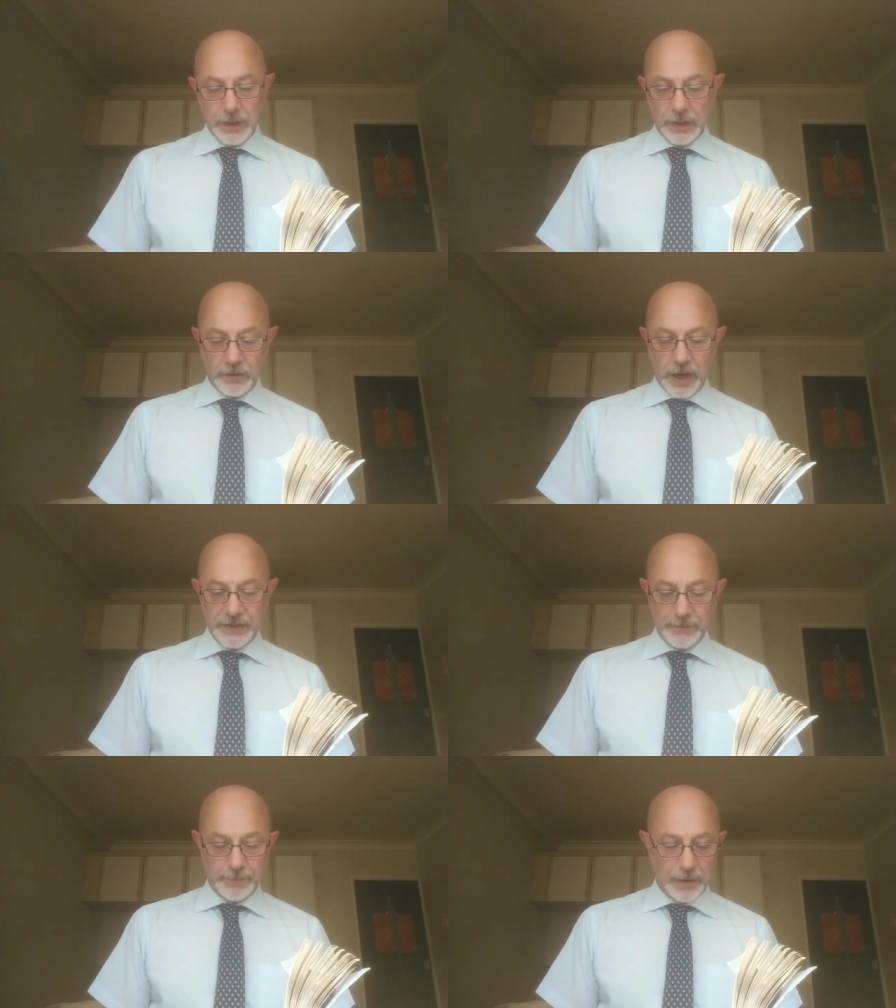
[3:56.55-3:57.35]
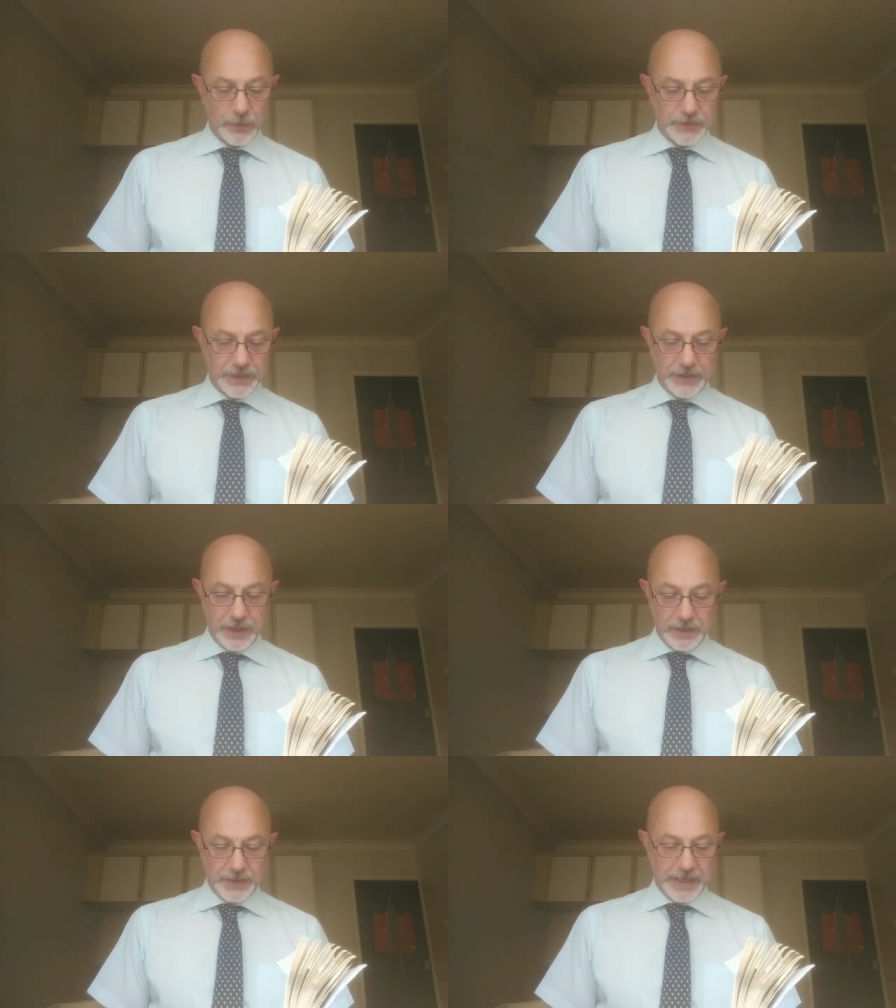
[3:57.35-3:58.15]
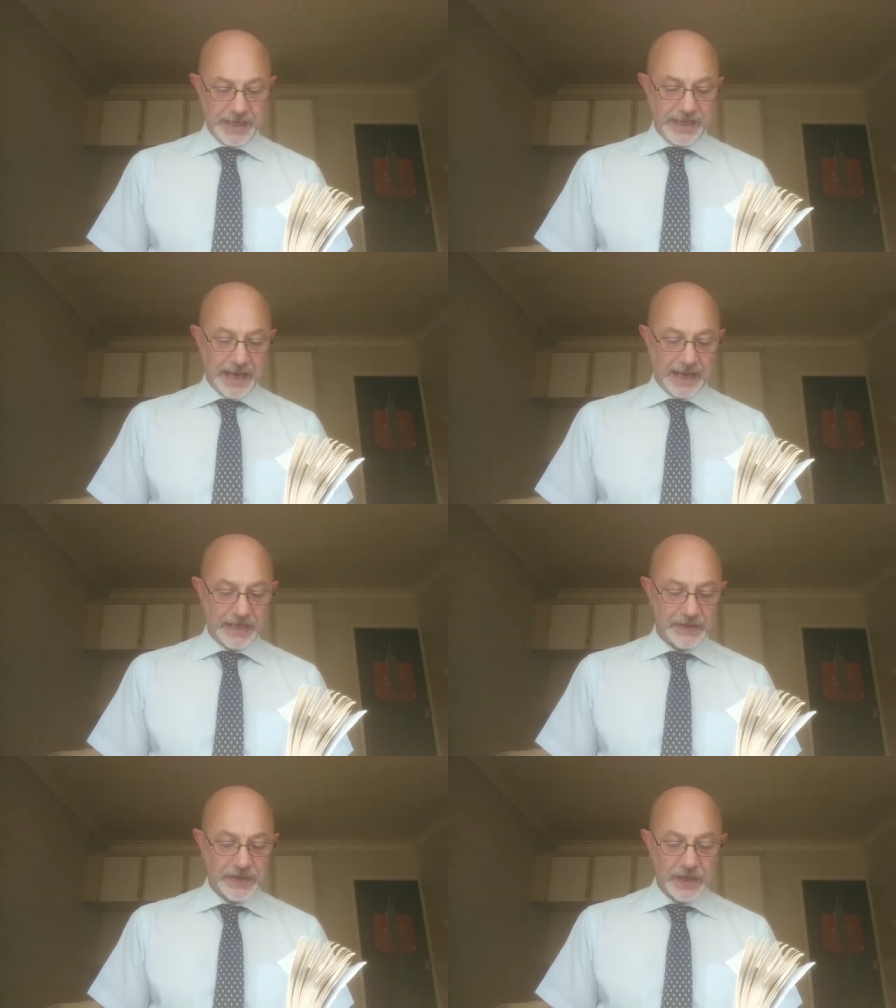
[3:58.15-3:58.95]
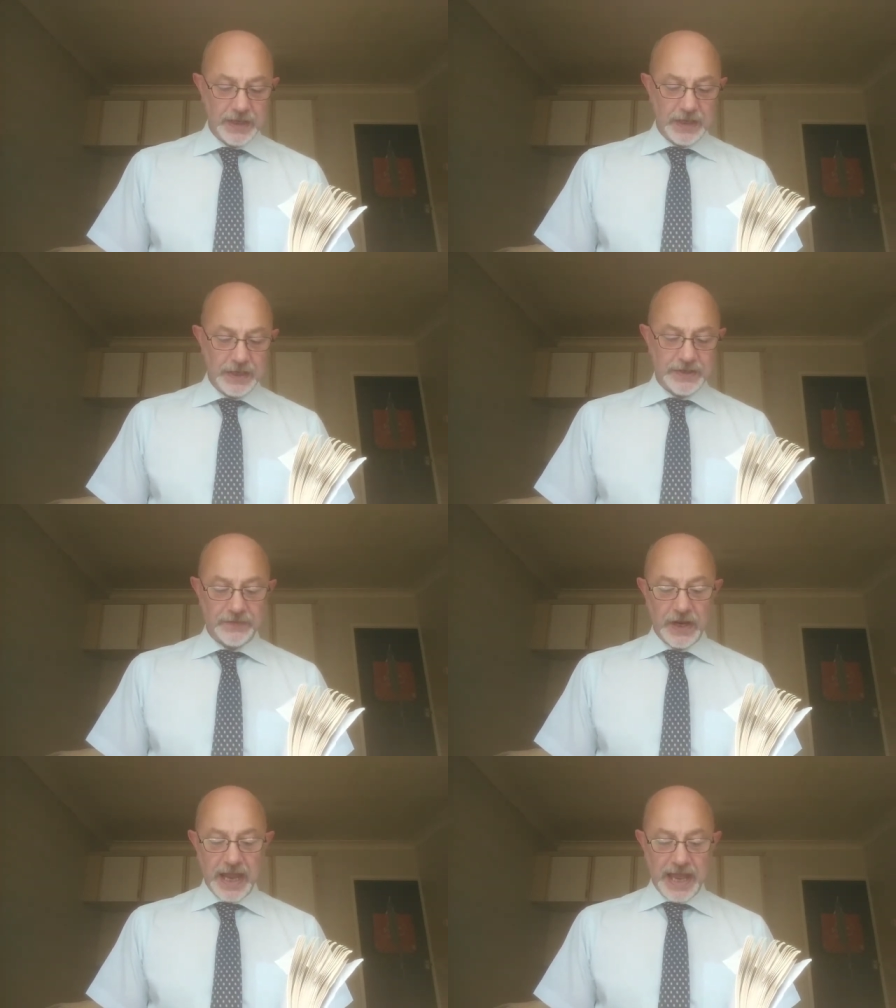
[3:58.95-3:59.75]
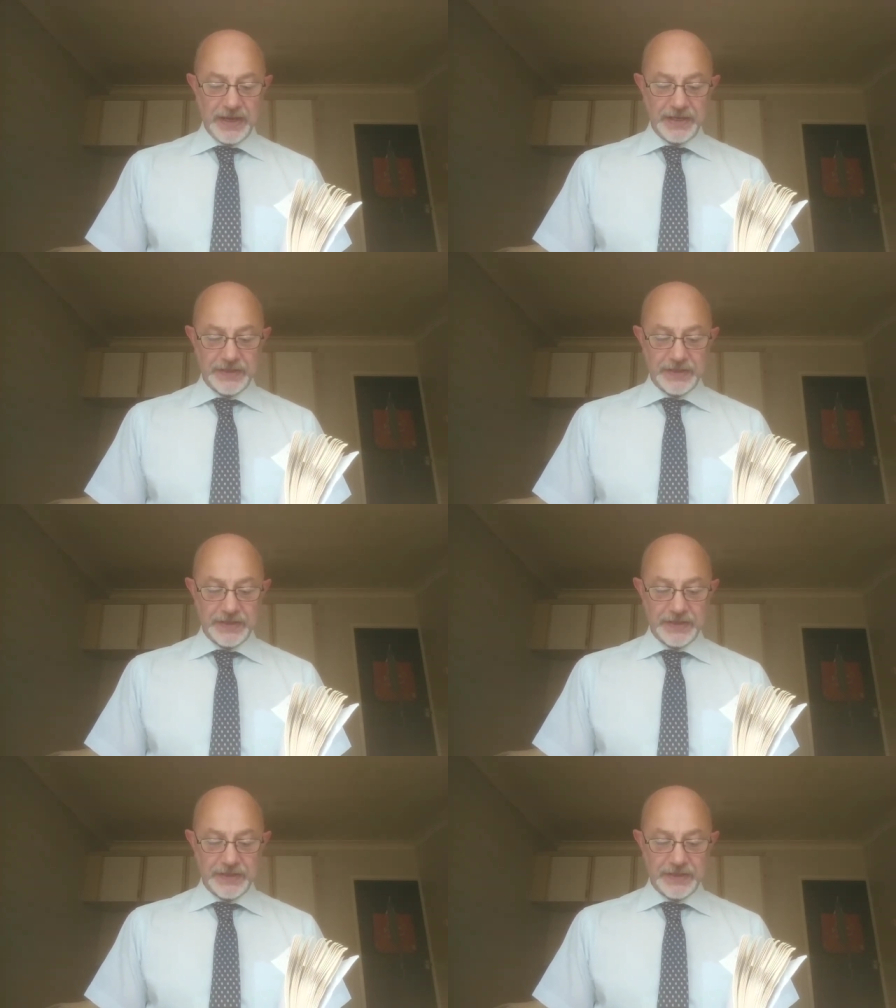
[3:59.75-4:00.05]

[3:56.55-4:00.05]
The horizon bubbles in the heat haze, as if the land